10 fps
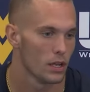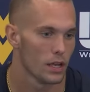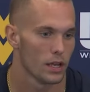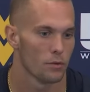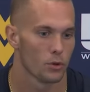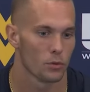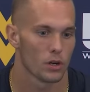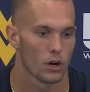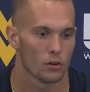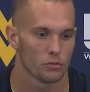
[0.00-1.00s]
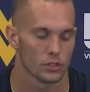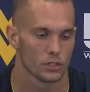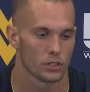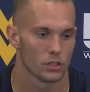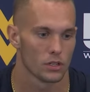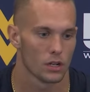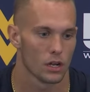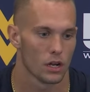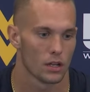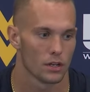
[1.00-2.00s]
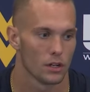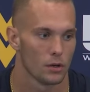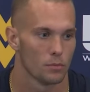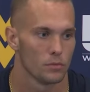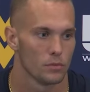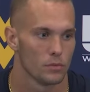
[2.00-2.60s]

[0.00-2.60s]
And we went off, and I ended up